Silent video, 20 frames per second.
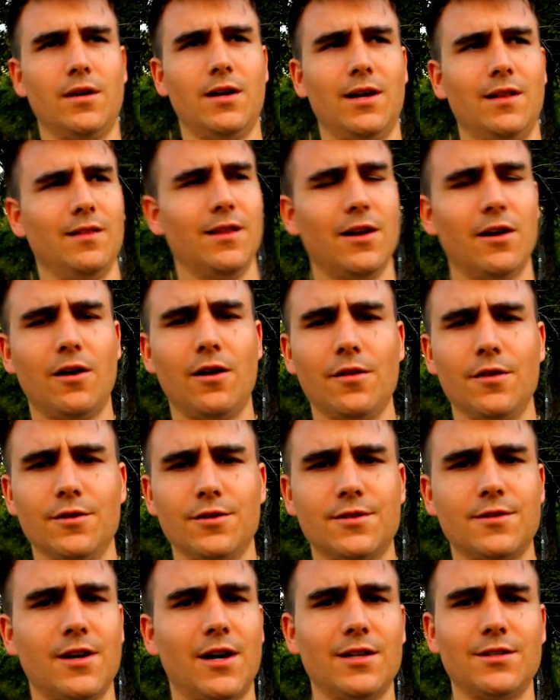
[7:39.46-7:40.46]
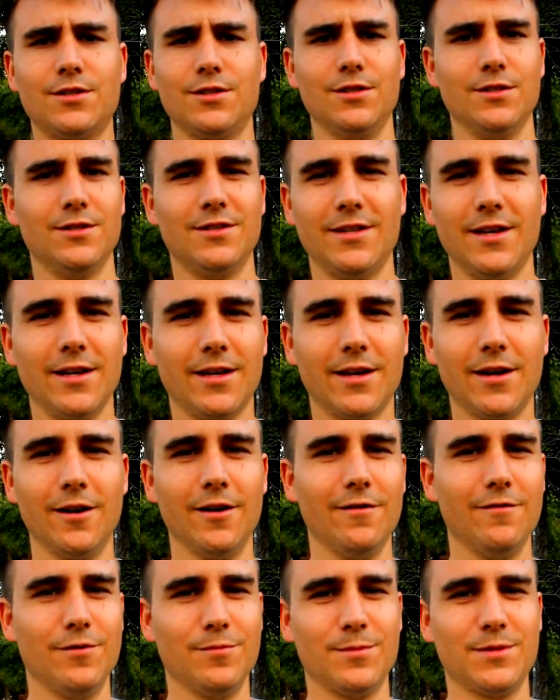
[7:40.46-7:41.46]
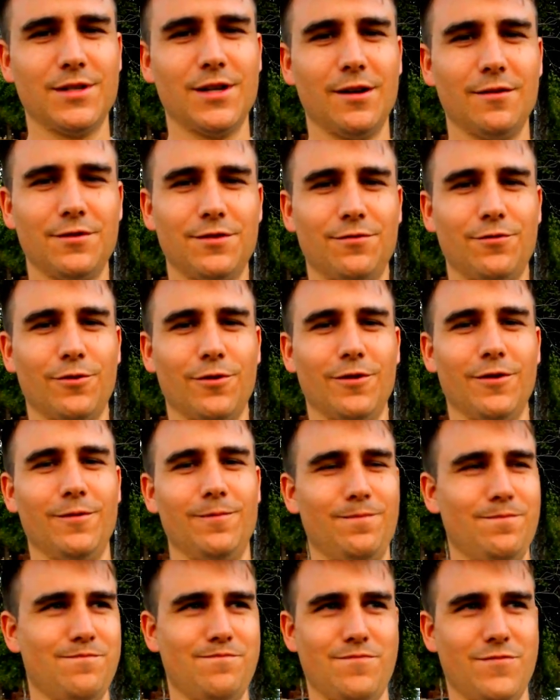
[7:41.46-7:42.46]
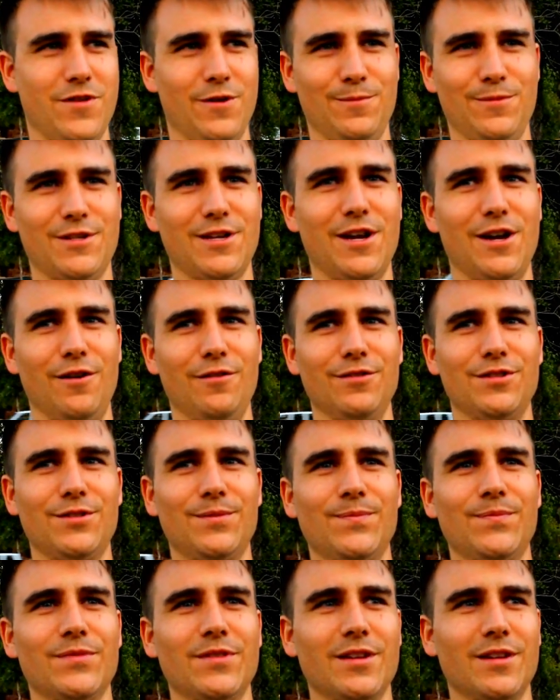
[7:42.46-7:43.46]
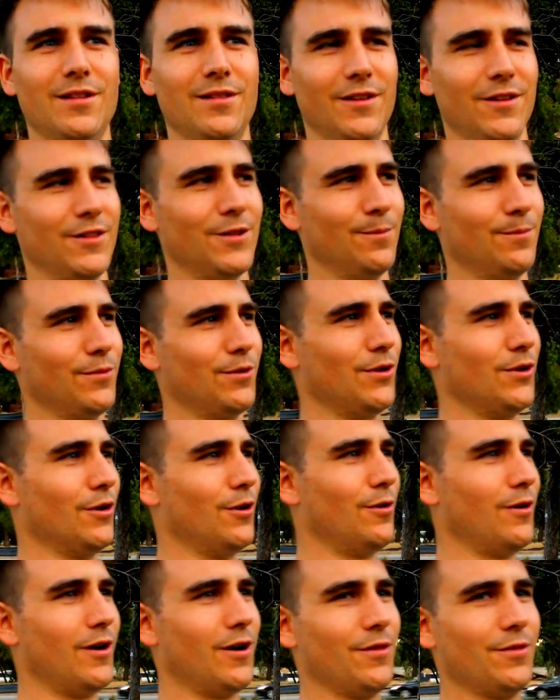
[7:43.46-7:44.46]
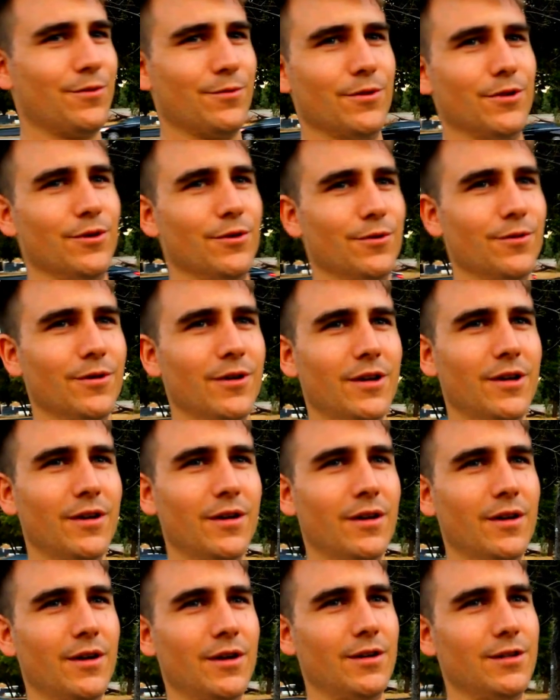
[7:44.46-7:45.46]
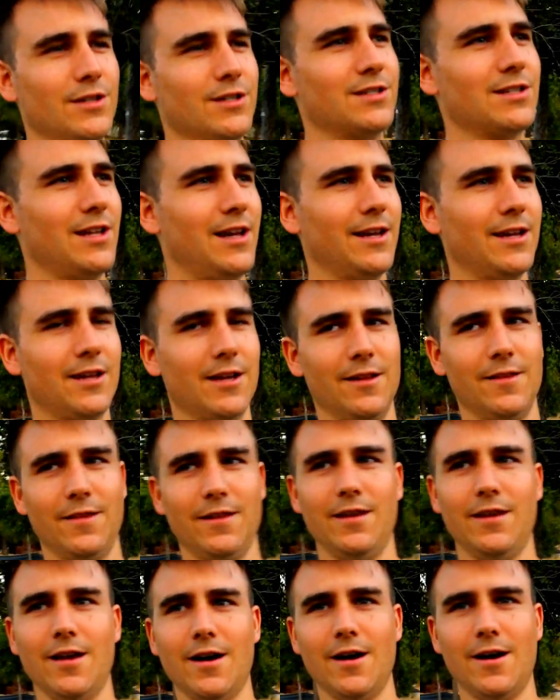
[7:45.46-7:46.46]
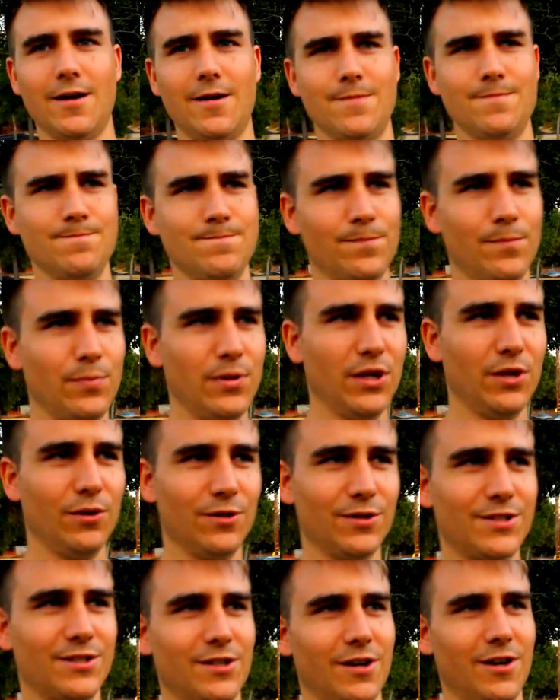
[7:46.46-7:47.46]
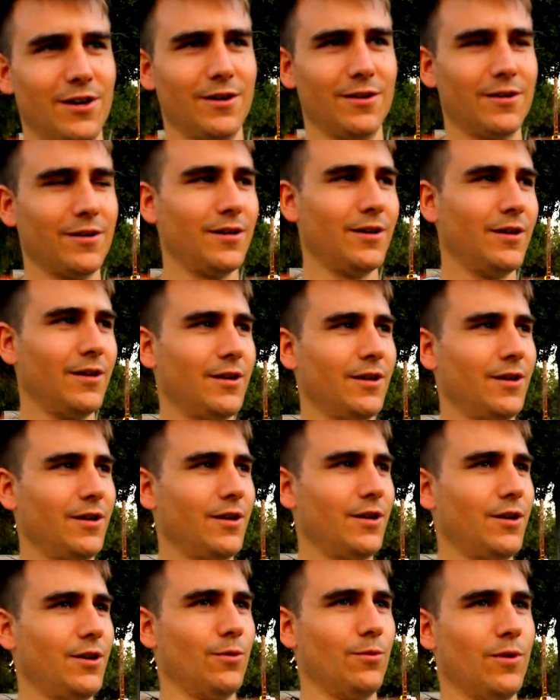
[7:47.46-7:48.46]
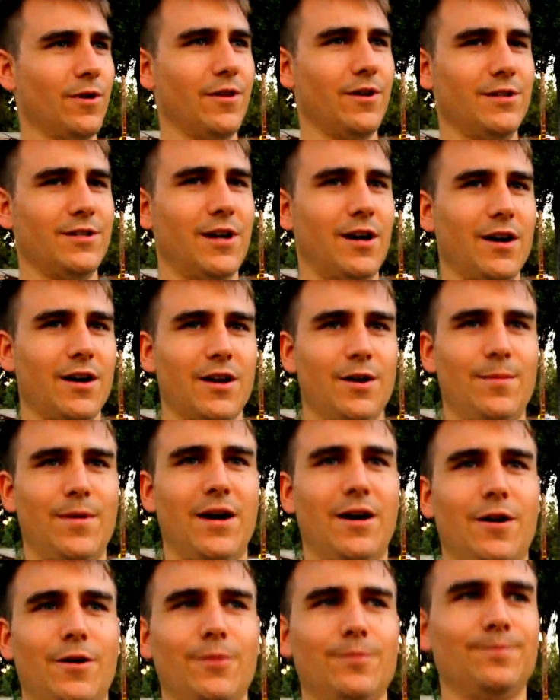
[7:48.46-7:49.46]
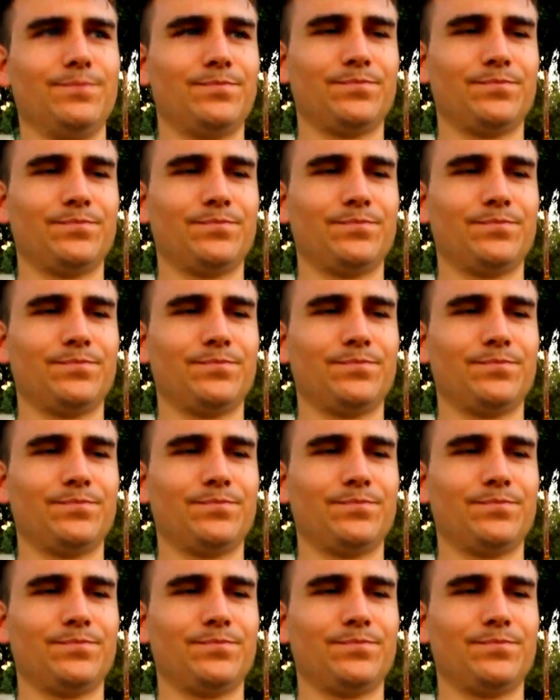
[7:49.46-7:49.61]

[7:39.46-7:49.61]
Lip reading: and let all those thoughts just take care of themselves for themselves. Let them go on through. Just like in the Beatles song where they're talking about